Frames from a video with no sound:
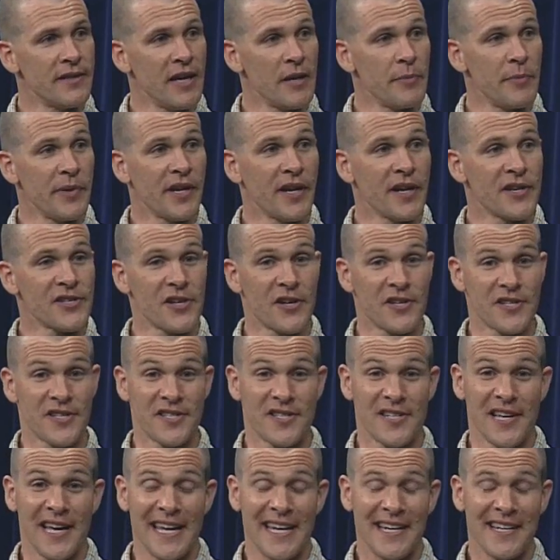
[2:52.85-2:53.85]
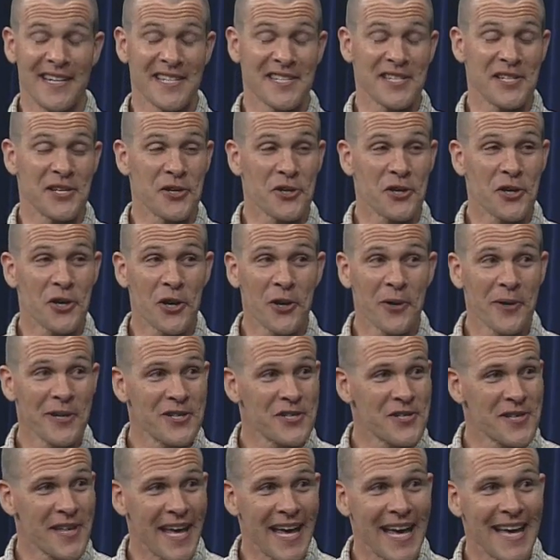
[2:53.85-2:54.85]
And because our society doesn't
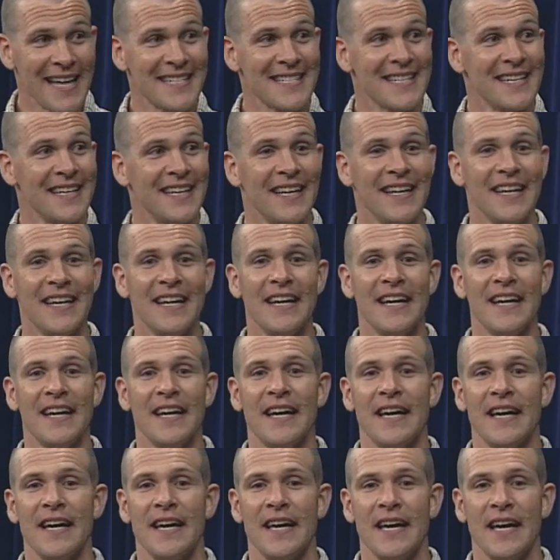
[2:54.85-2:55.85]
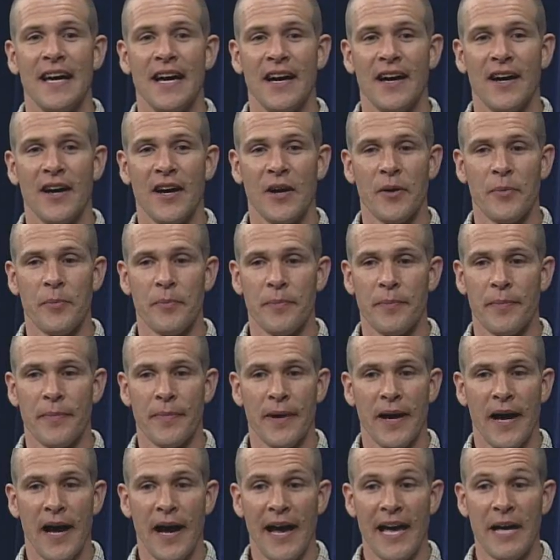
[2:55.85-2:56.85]
encourage that,
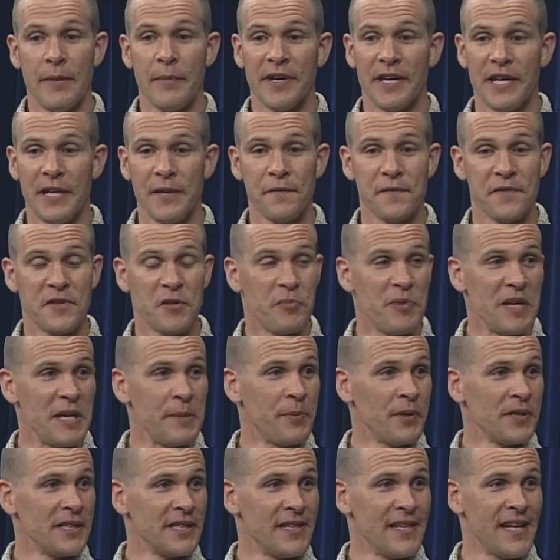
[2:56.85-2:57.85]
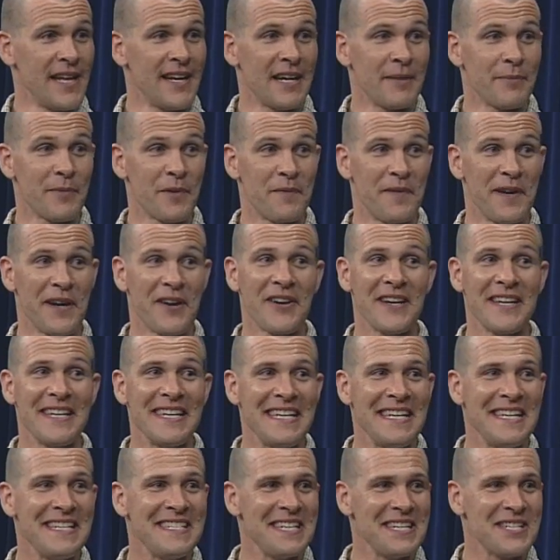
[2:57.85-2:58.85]
I am a gift to people in that I'm a very
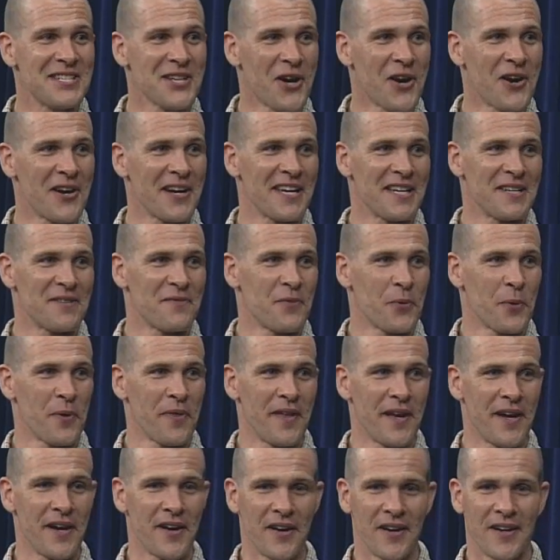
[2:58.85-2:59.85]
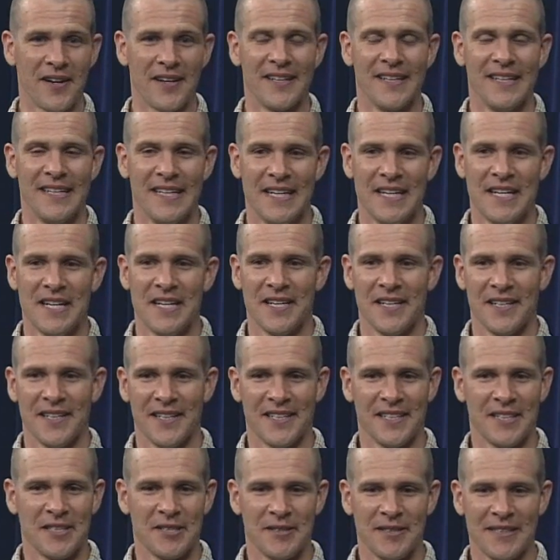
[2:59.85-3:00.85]
easy target for their
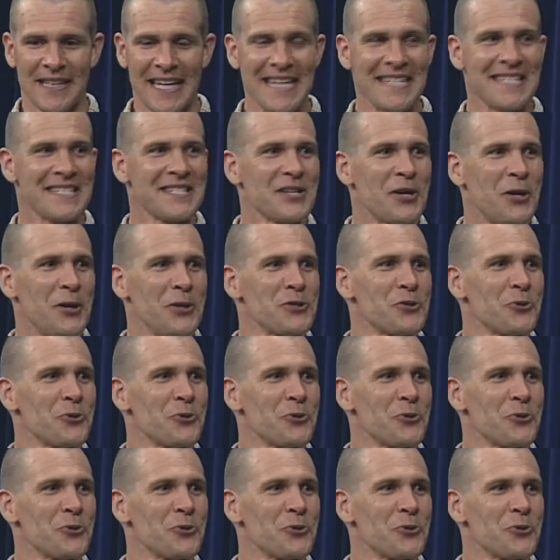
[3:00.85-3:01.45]
latent